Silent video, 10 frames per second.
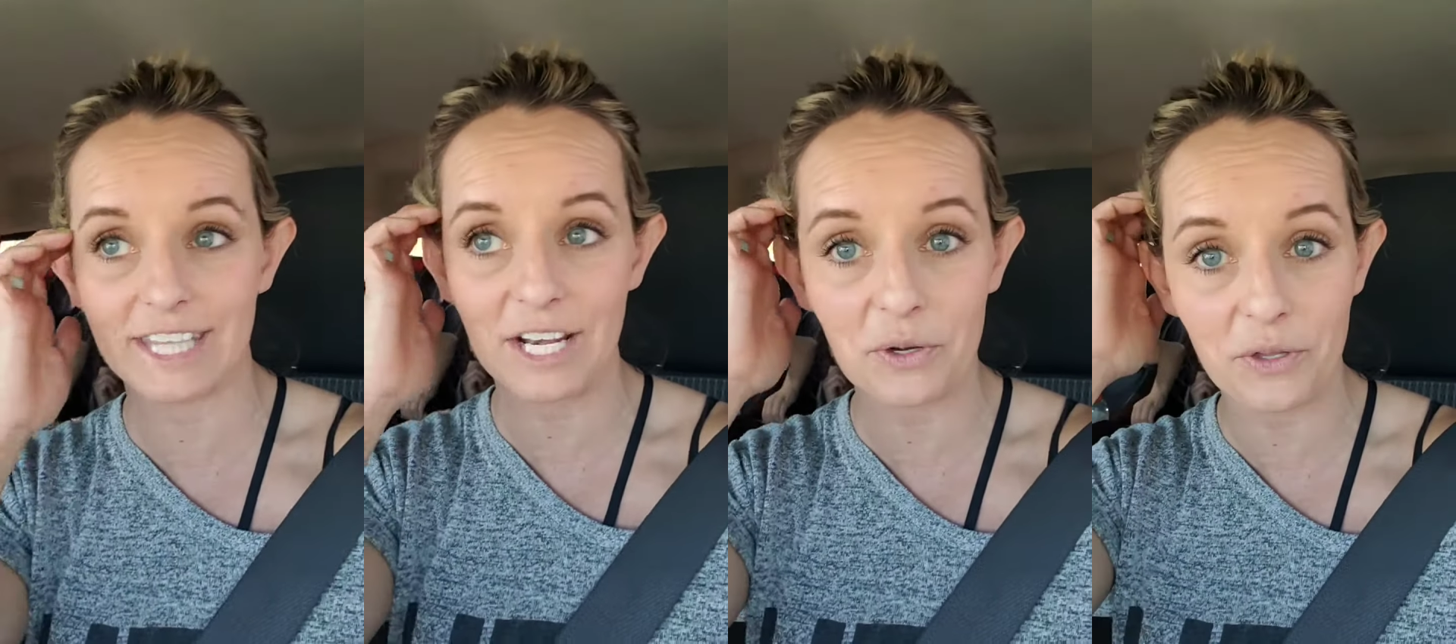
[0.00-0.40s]

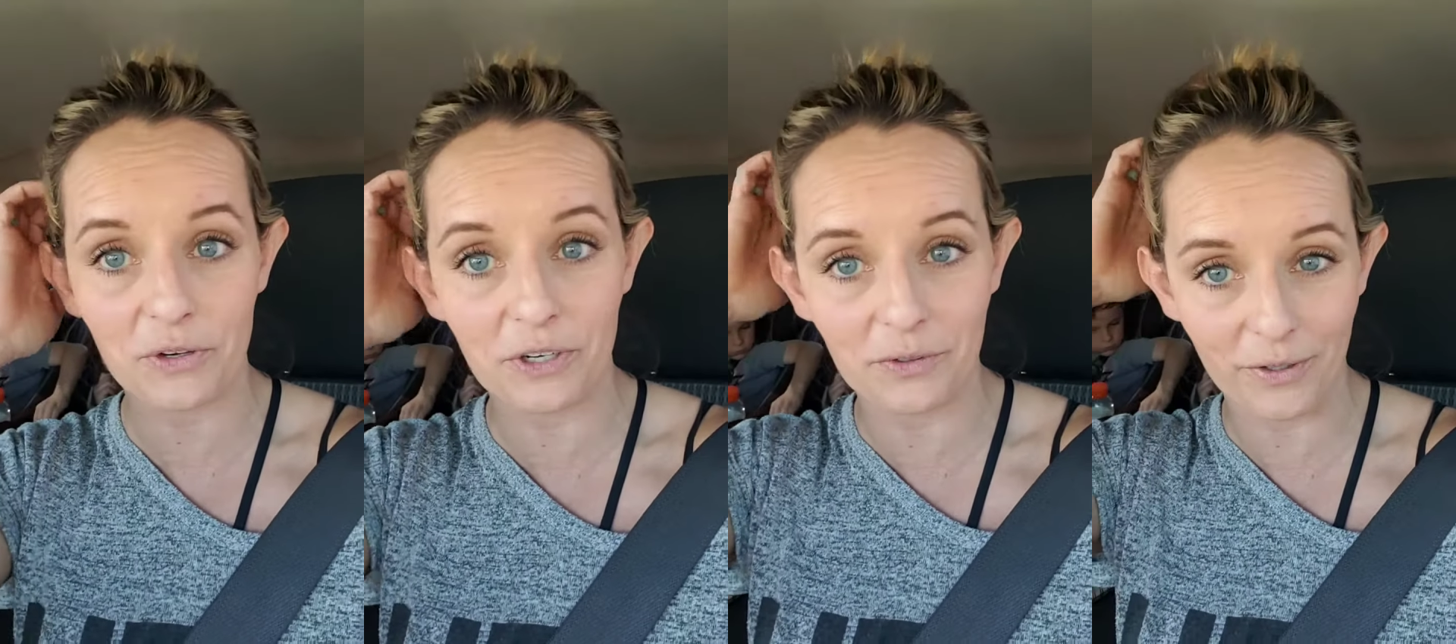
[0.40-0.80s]
they know their
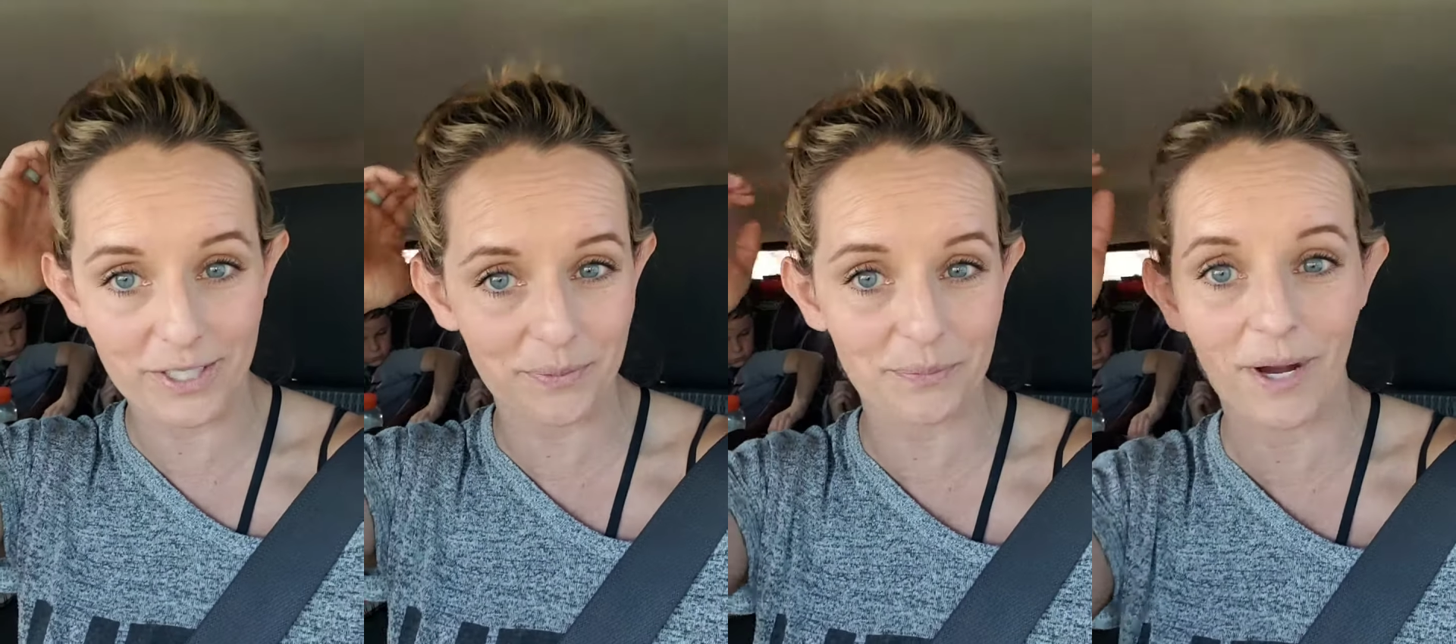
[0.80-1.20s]

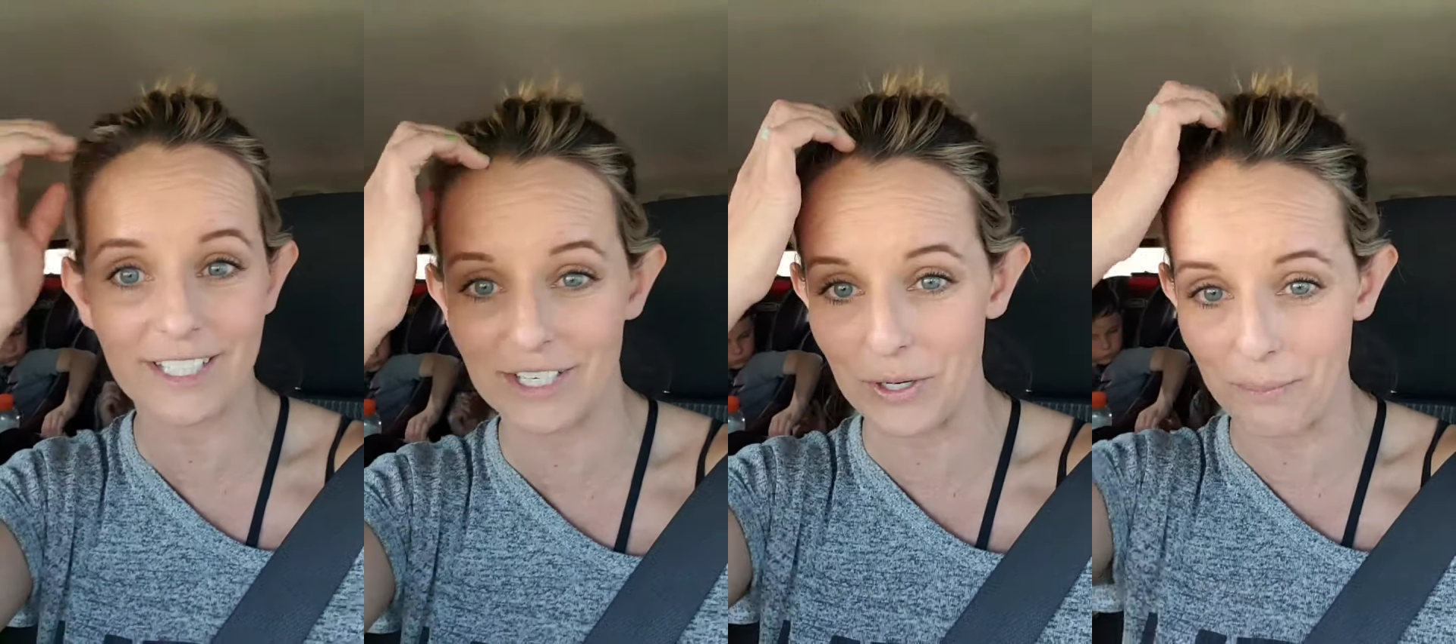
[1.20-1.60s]
girlfriends would
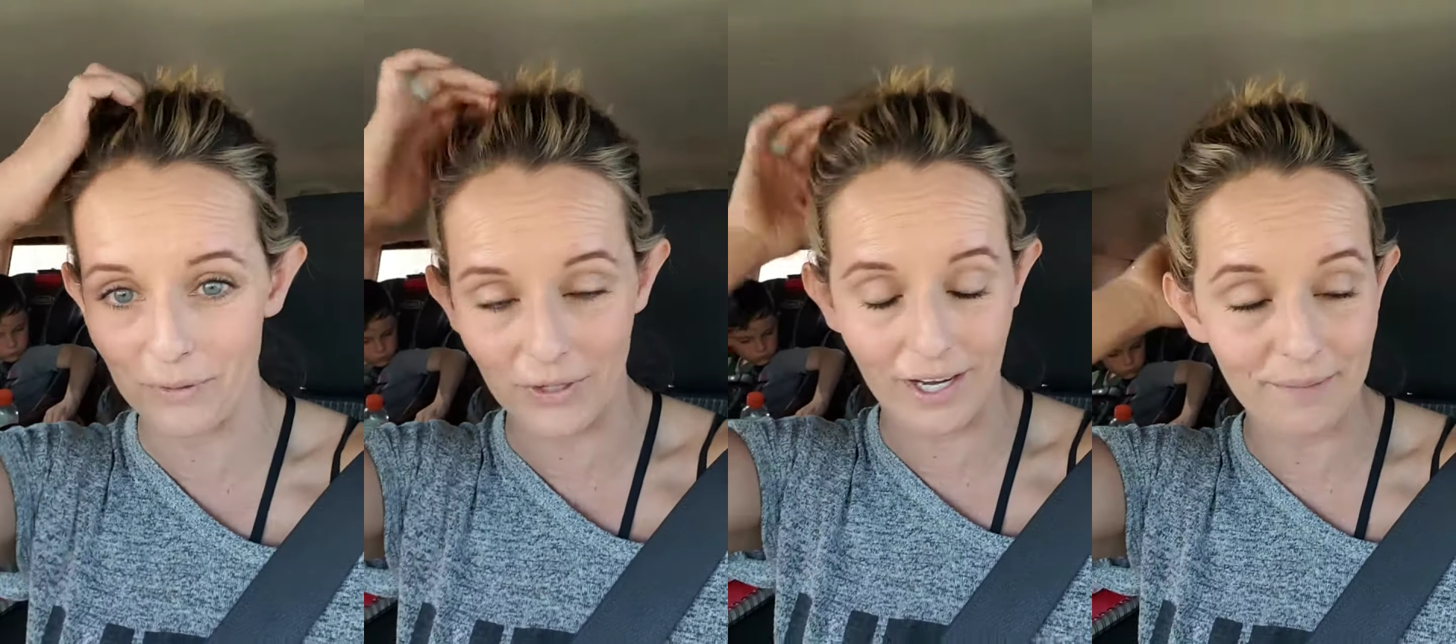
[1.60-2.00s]
want to go
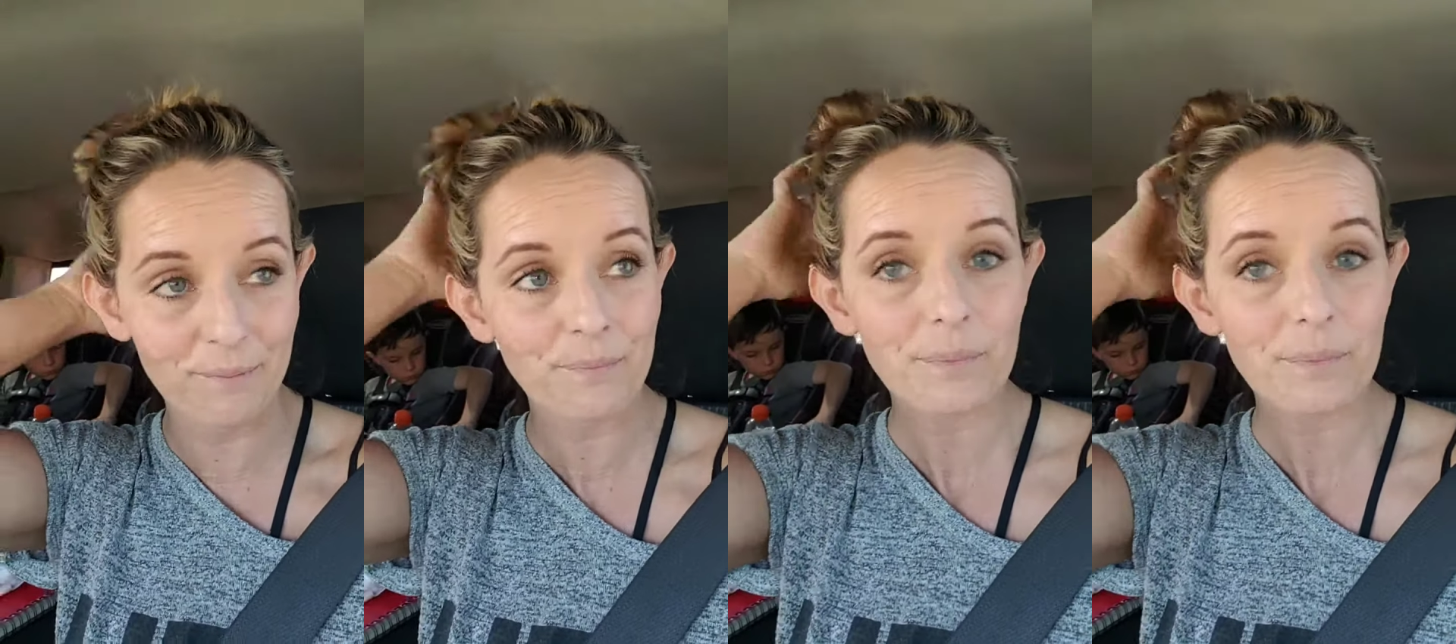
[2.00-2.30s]
put on.